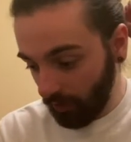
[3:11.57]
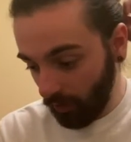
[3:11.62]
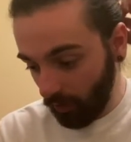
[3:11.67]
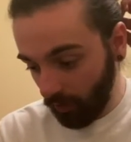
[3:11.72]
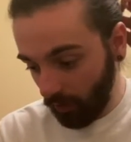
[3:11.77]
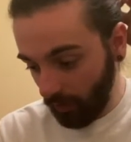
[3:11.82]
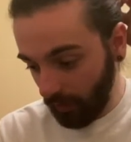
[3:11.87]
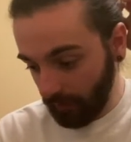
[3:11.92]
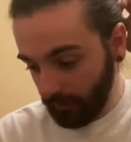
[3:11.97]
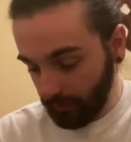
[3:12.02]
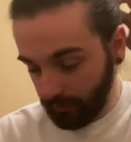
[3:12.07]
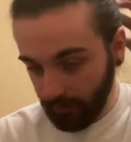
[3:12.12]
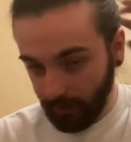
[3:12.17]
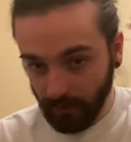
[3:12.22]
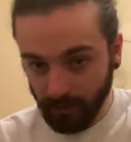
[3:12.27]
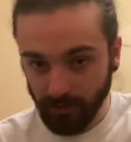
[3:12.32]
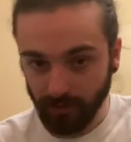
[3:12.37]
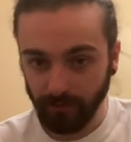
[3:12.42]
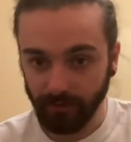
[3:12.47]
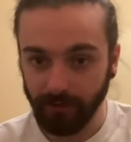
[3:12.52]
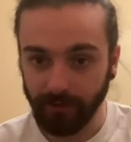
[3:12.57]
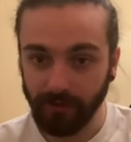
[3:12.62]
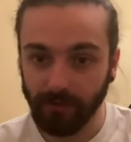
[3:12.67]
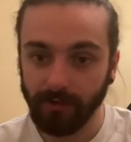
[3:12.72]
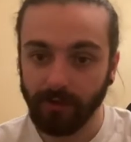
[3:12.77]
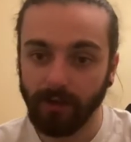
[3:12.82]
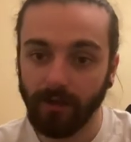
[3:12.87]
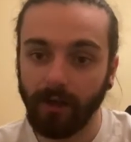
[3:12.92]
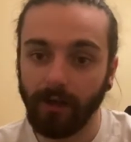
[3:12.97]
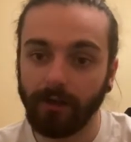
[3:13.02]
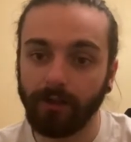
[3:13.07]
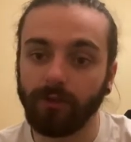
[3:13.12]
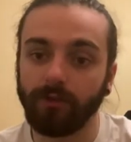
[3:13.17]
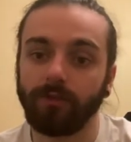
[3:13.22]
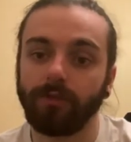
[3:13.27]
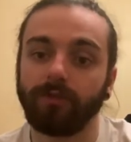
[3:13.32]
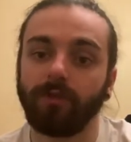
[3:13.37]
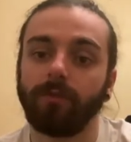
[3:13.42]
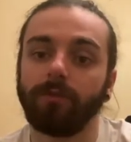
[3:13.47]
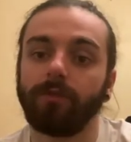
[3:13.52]
oh, I could
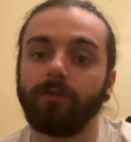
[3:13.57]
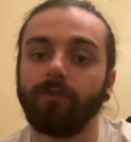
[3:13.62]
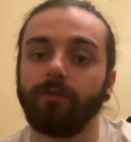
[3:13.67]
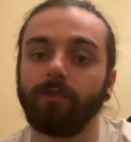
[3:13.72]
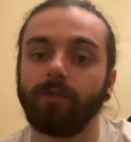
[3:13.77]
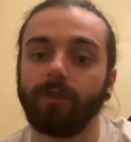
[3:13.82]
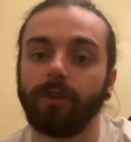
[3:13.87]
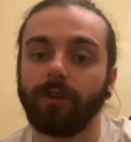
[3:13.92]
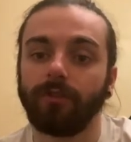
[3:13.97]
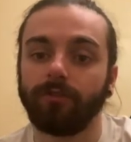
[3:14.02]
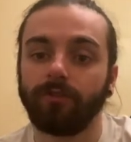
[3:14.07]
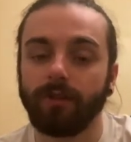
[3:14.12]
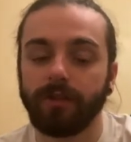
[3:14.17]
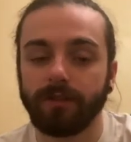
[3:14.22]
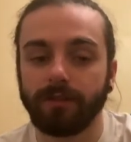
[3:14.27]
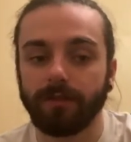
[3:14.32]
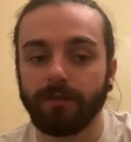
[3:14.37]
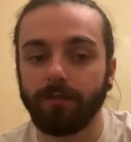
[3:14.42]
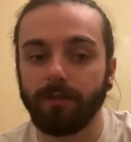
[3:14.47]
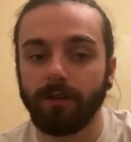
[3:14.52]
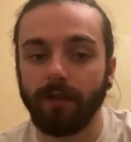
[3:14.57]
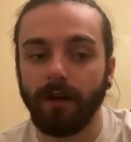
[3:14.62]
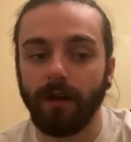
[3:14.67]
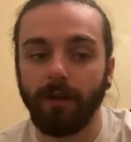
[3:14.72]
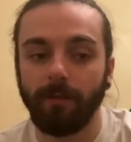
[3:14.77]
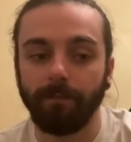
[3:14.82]
do something really interesting with that.